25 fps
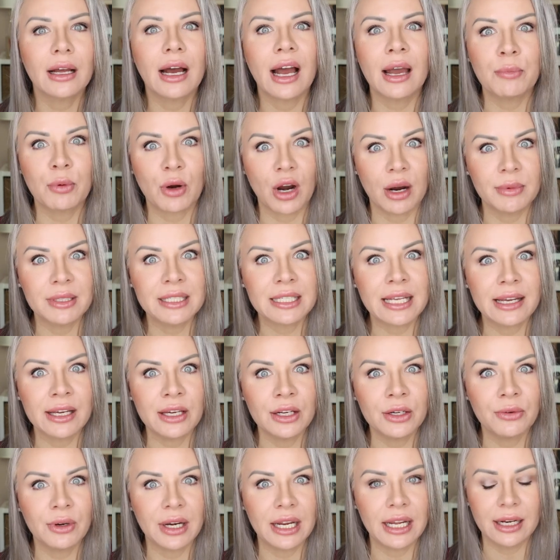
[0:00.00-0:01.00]
I promise I
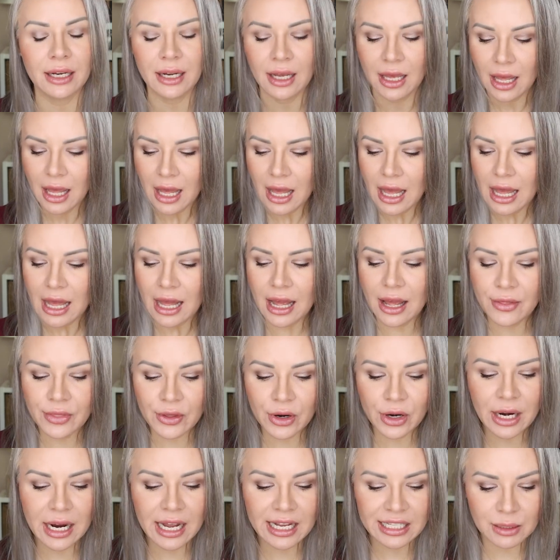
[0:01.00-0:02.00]
can read, in
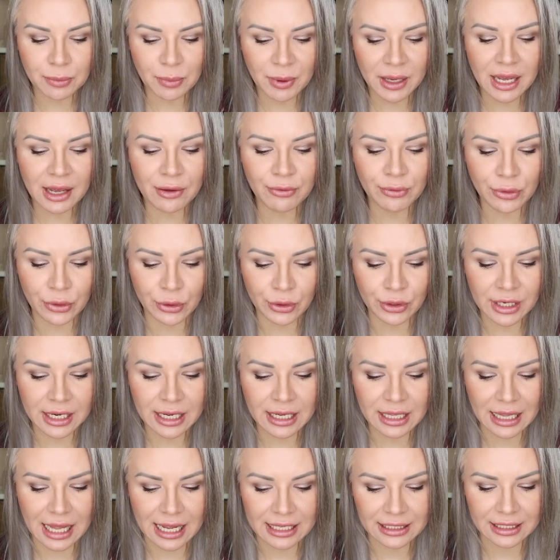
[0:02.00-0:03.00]
their S P F thirty
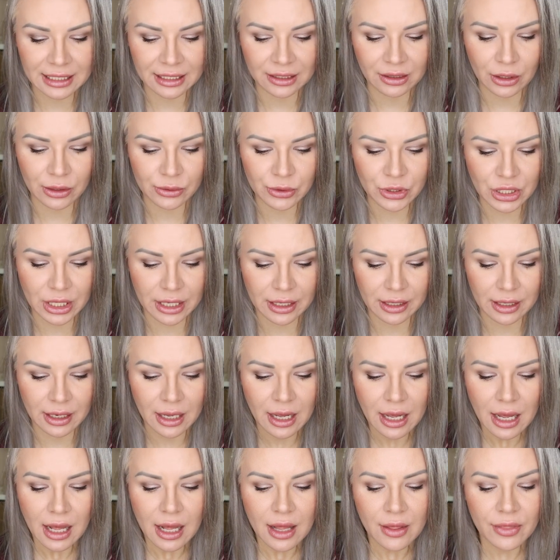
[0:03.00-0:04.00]
Classic Lotion.
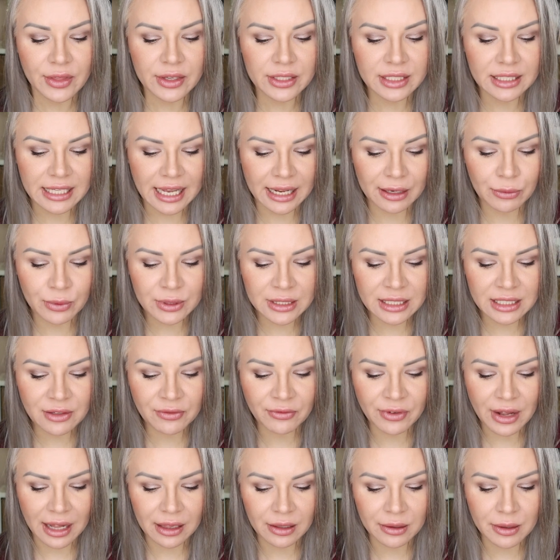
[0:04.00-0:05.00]
The scent was
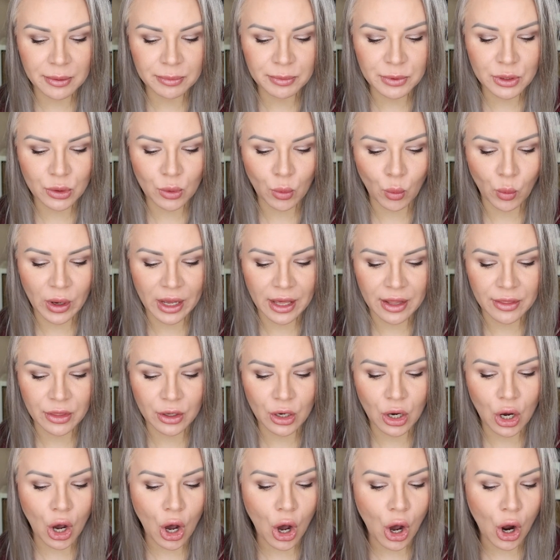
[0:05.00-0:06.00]
developed with
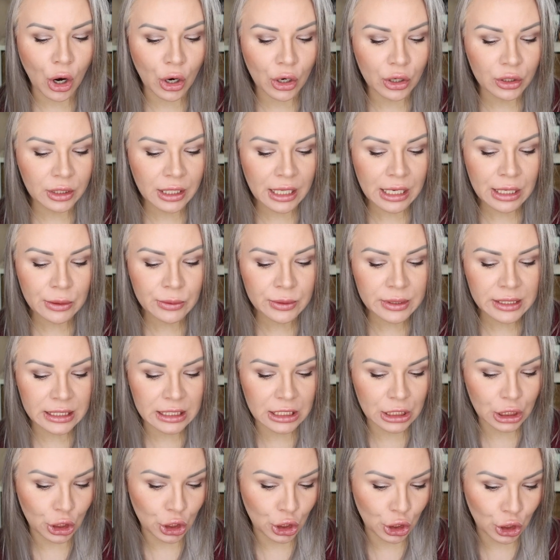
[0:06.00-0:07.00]

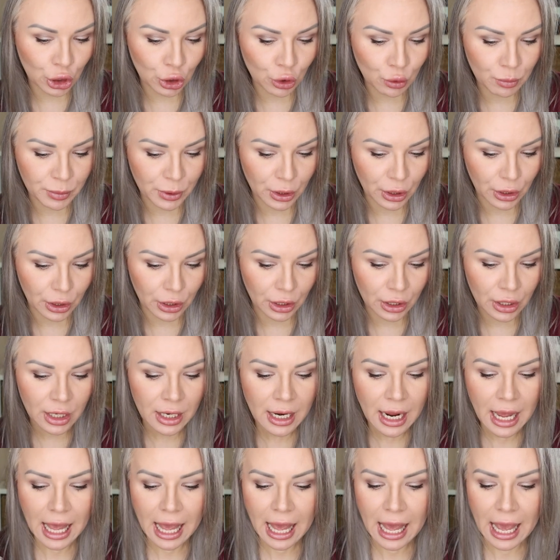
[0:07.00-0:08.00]
Carlos
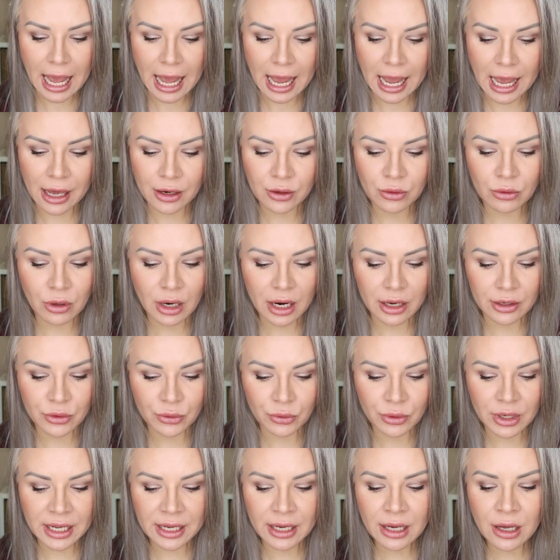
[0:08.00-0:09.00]
Huber and
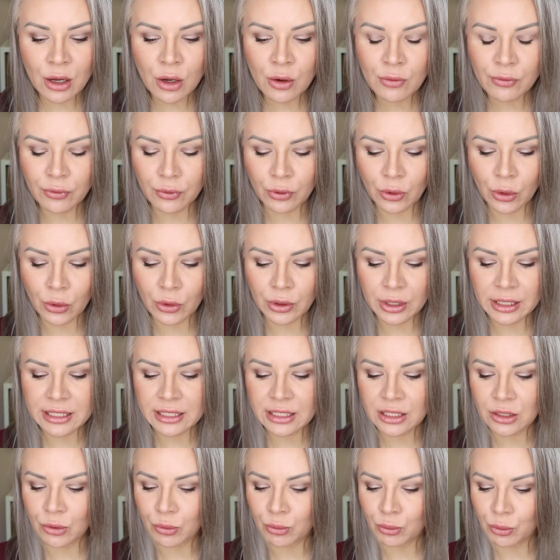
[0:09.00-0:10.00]
Rodrigo
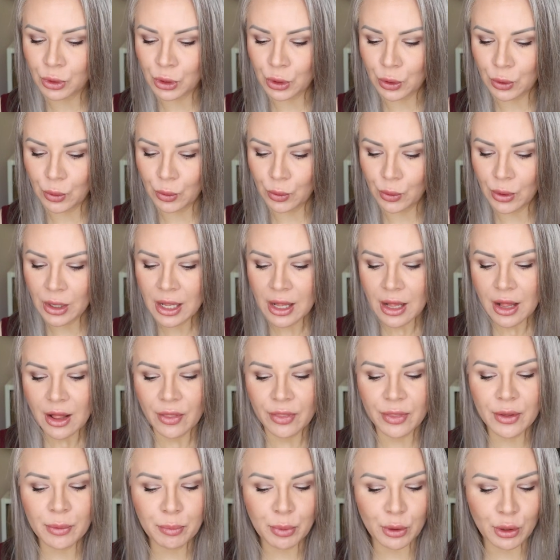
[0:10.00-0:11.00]
Flores Rue,
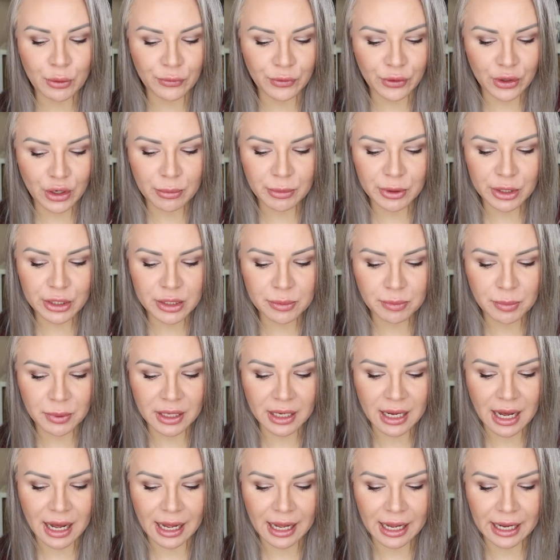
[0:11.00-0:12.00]
the perfumers
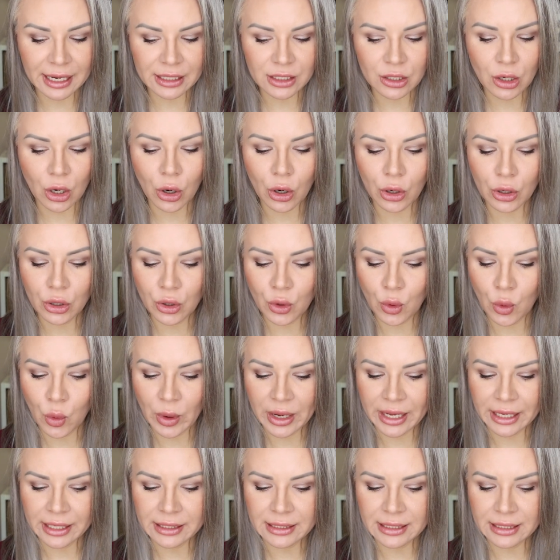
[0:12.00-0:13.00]
behind
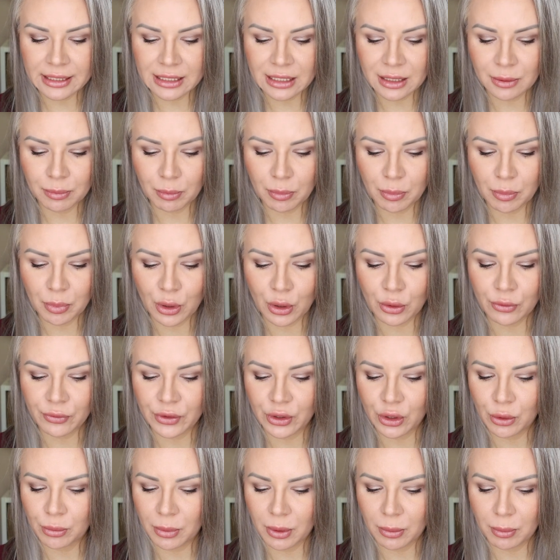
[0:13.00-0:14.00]
Arquiste,
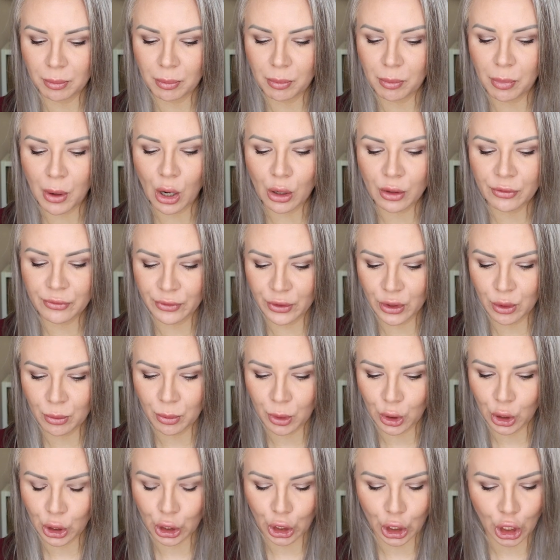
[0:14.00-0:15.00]
perfume,
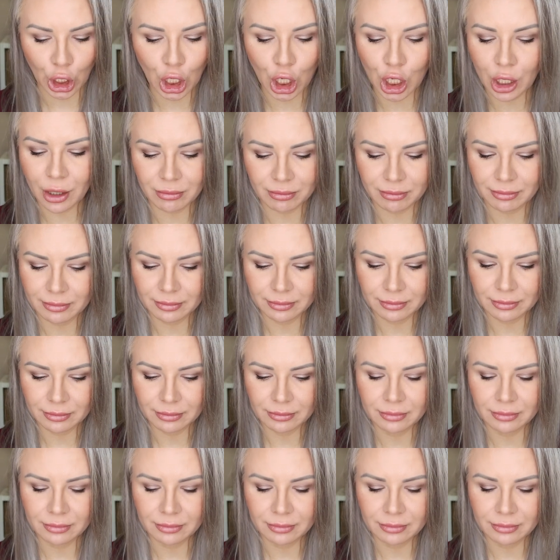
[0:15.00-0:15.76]
Parfumer,